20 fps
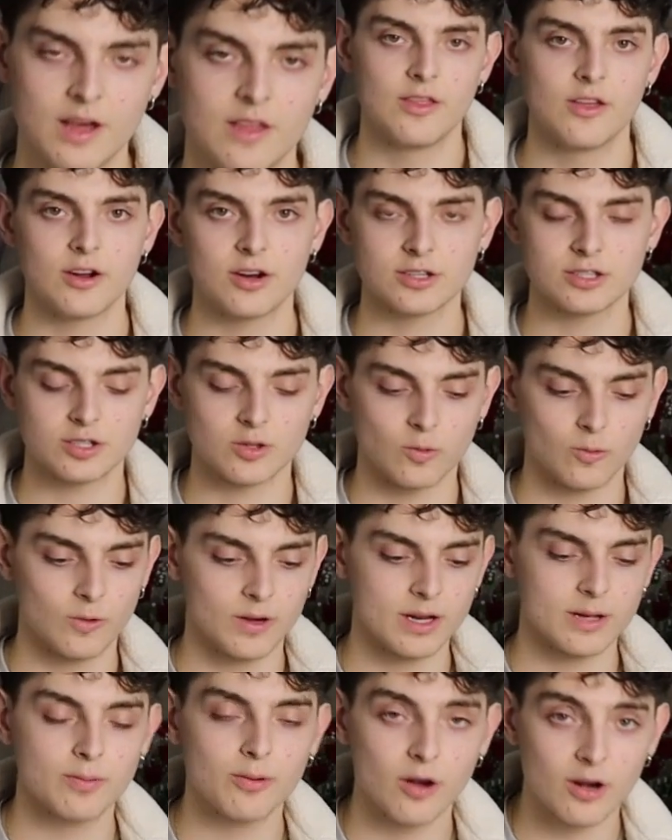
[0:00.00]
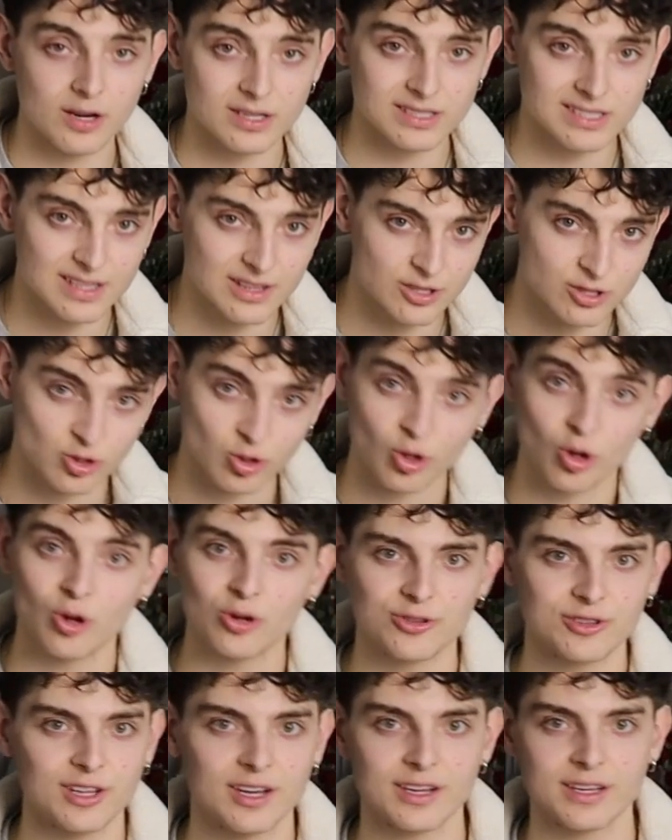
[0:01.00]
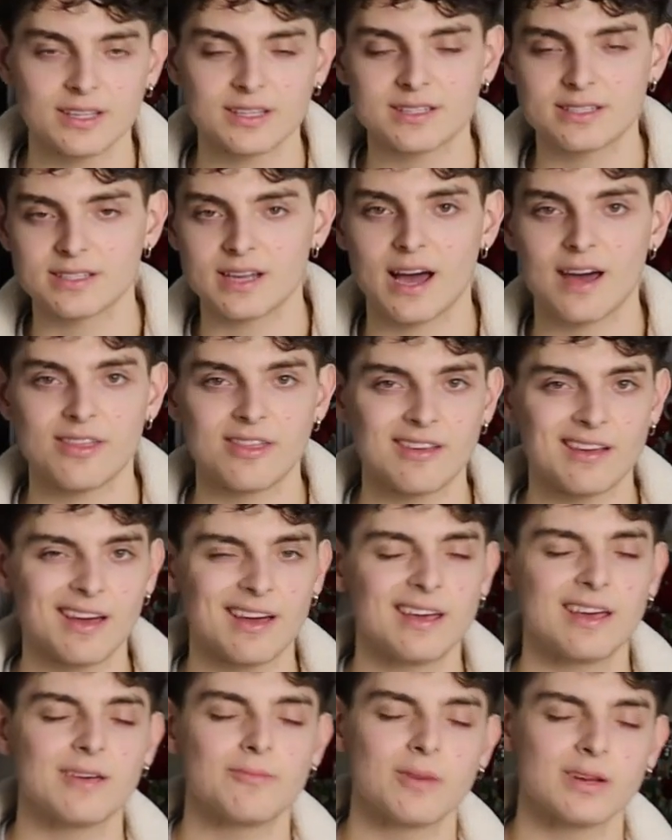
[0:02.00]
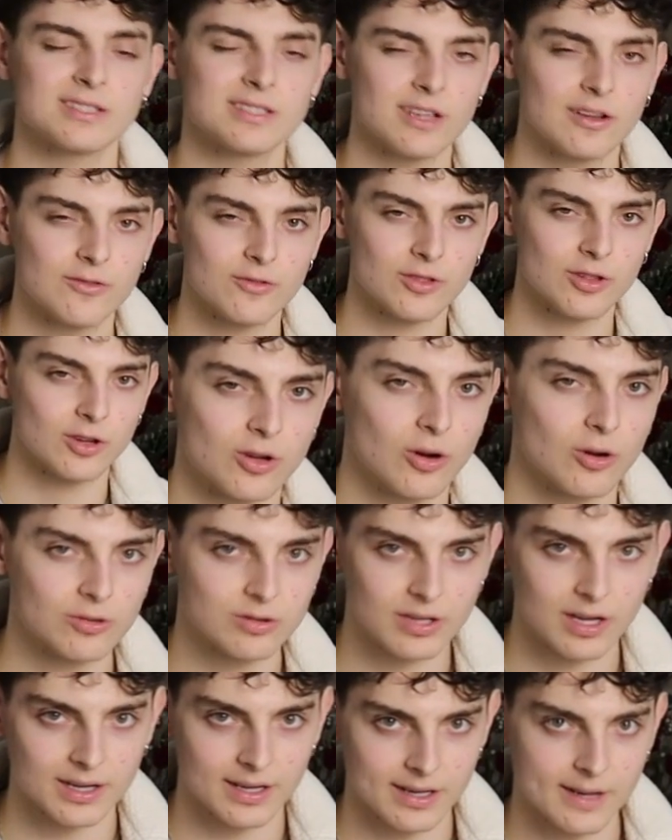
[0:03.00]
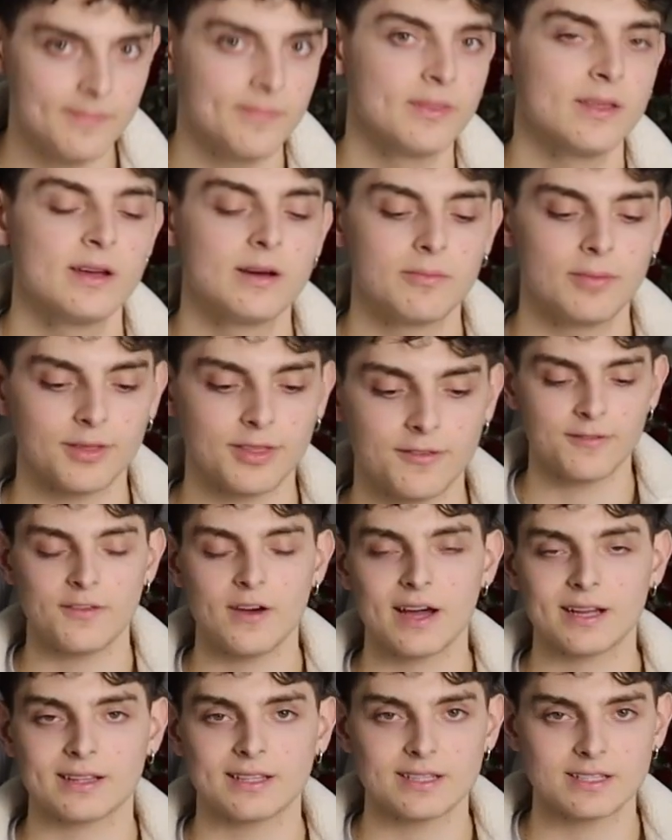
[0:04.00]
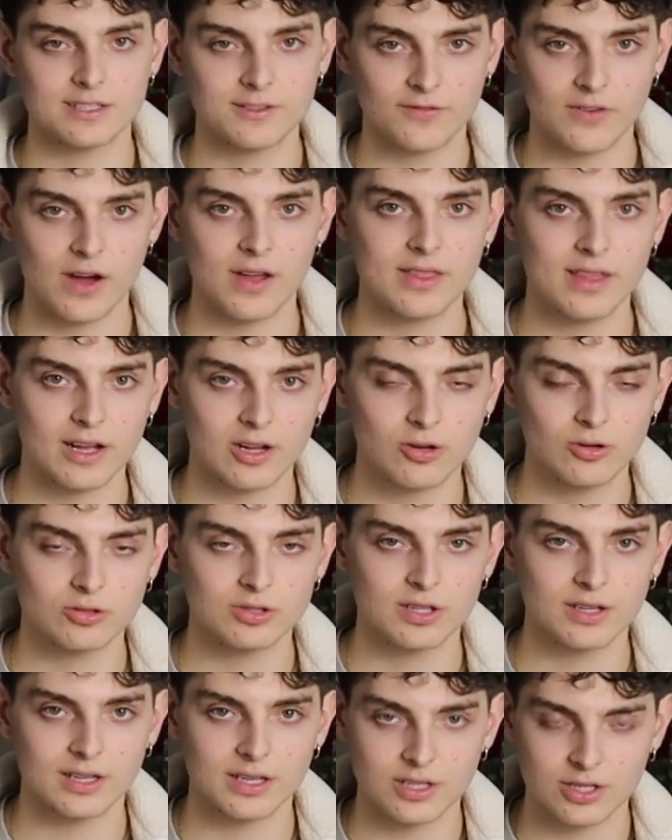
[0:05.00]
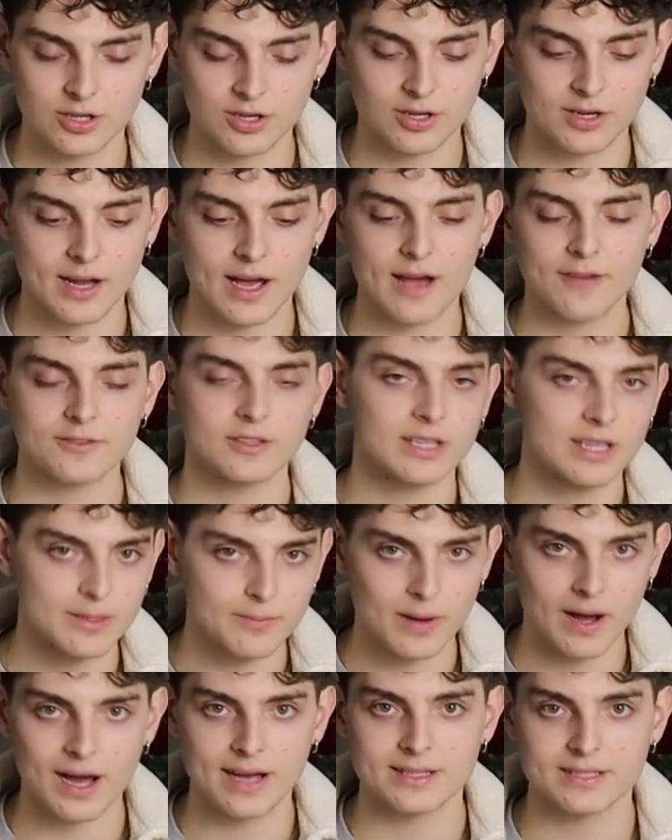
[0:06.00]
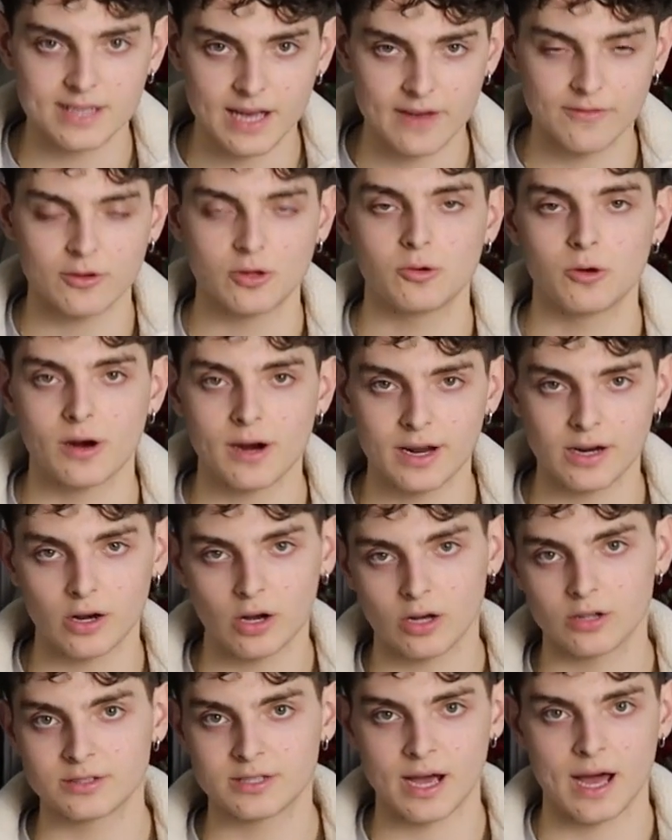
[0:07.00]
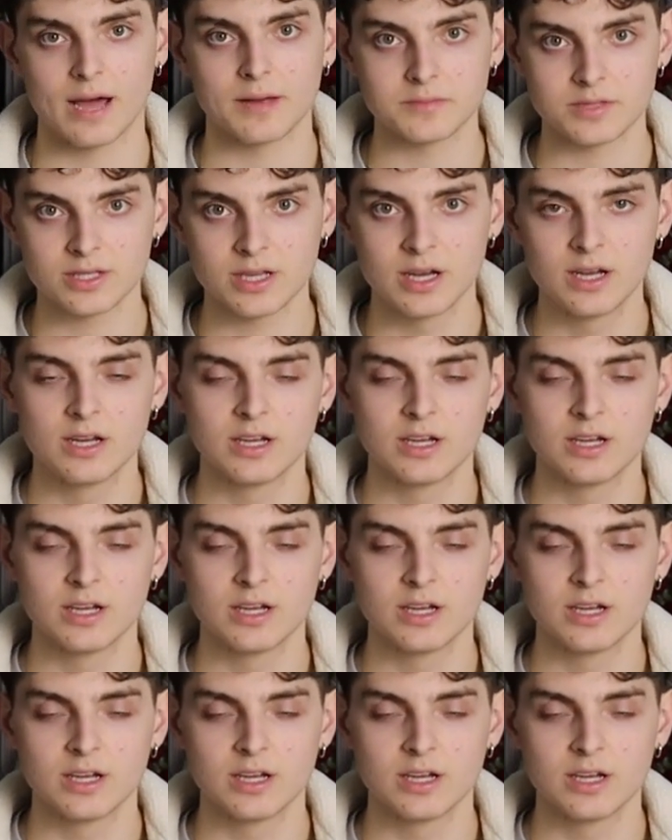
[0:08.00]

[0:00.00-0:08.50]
There's winning products and there's gold nuggets. I think I hit myself with the gold nugget, but the fact is, to find that gold nugget, you're gonna have to keep eyes everywhere at all times.